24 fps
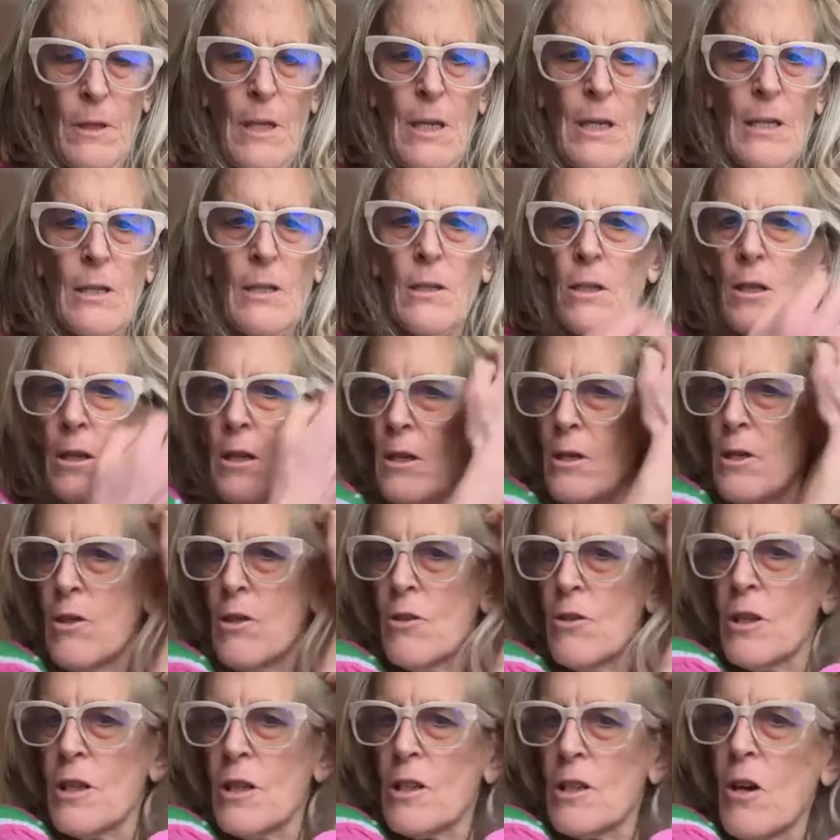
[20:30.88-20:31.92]
And then
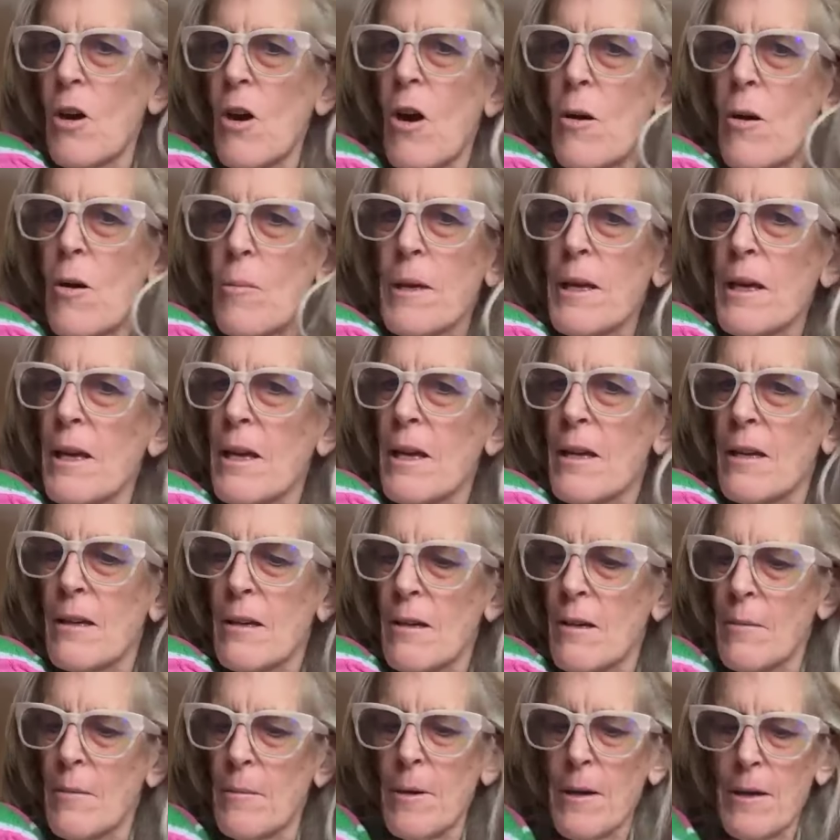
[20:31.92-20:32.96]
you could call me
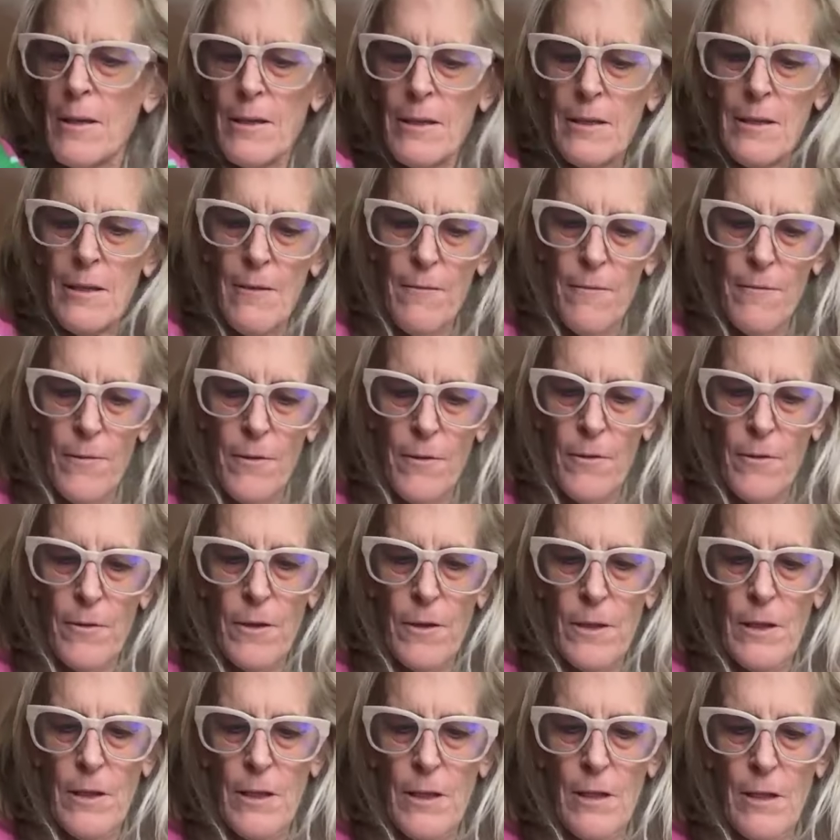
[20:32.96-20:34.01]
on my cell
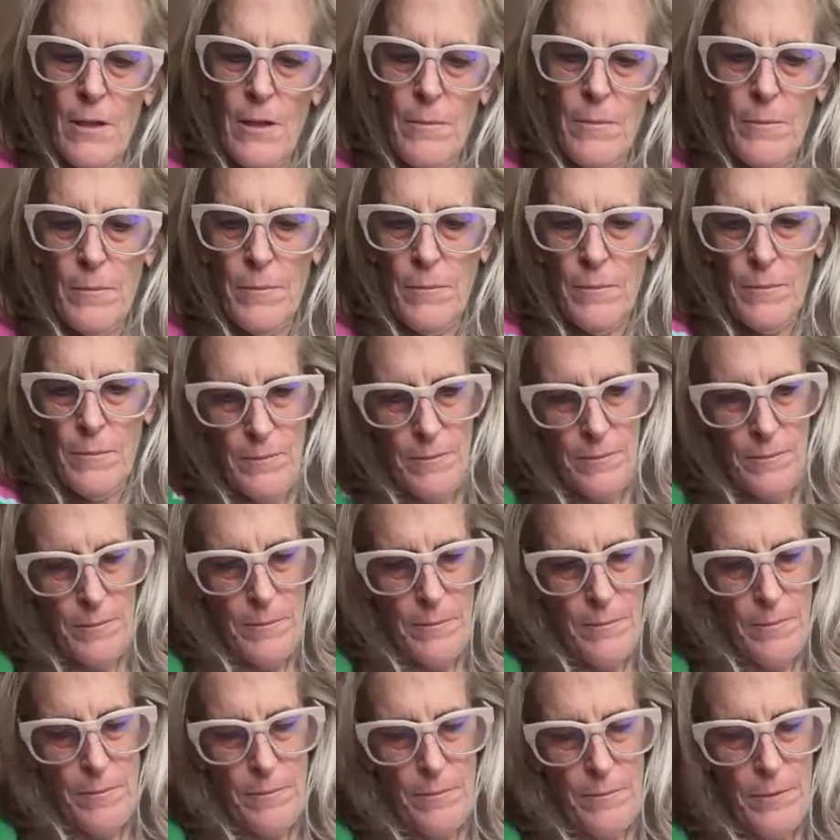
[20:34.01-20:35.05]
phone and then I'll
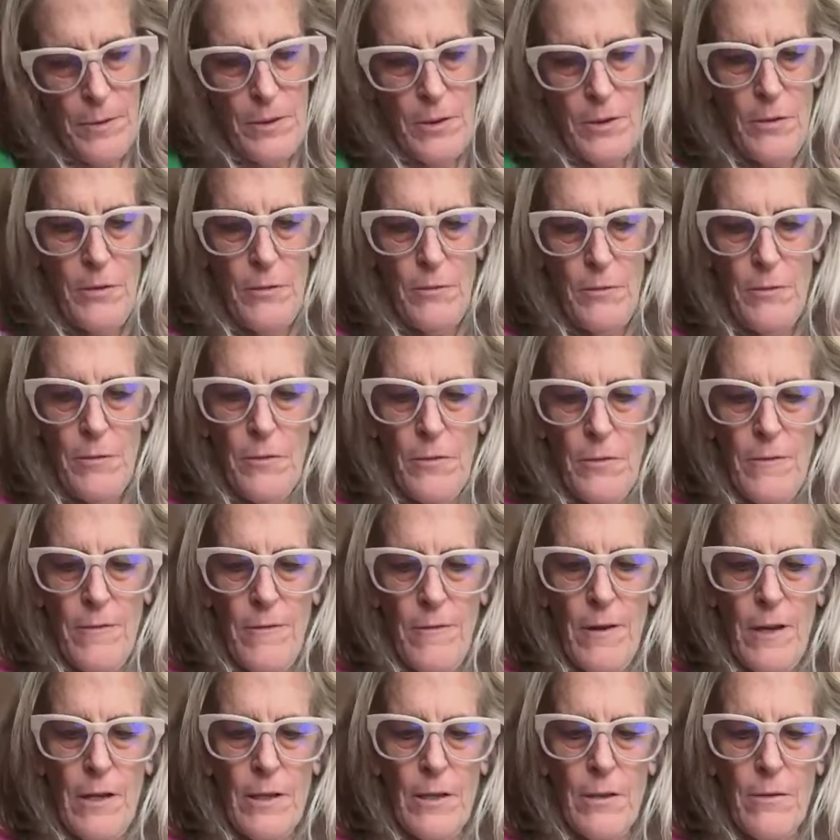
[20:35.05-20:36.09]
put you through the
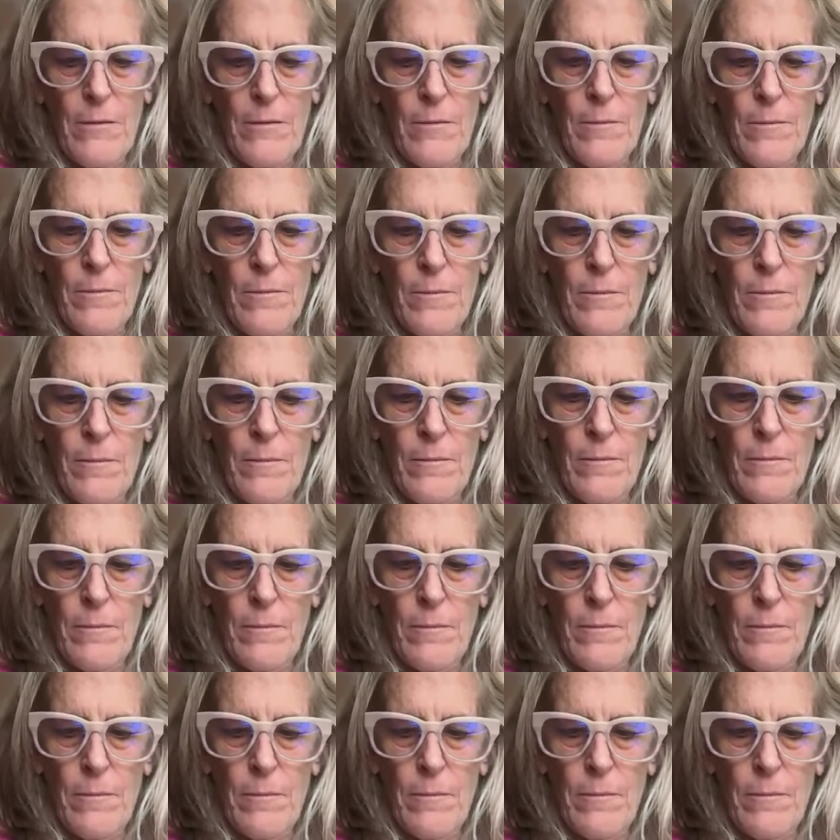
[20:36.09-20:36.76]
volume.